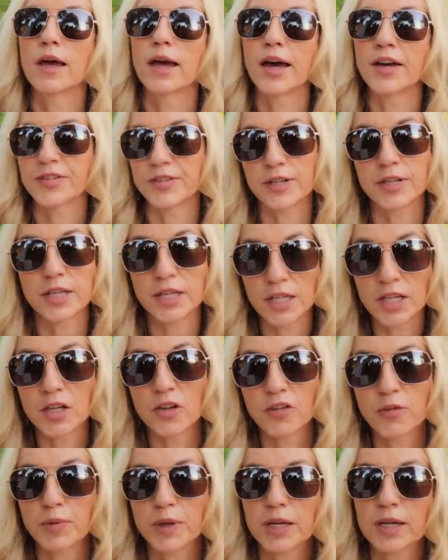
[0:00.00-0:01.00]
as a
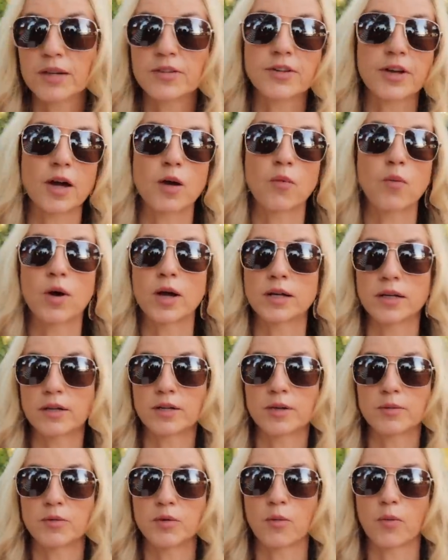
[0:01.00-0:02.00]
gift because I wanted
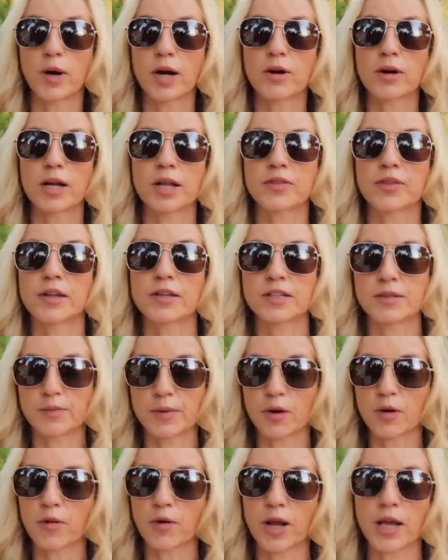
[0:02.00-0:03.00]
him to wear it. I thought it
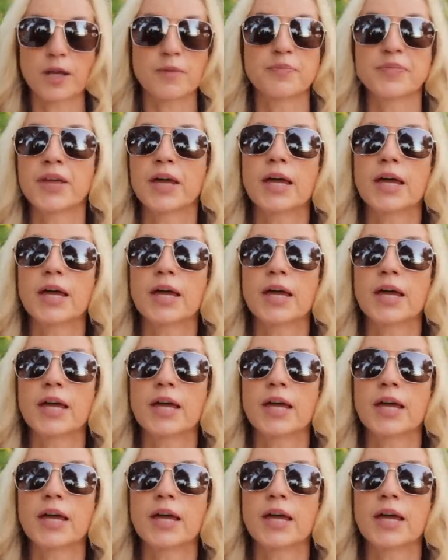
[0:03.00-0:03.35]
smelled great.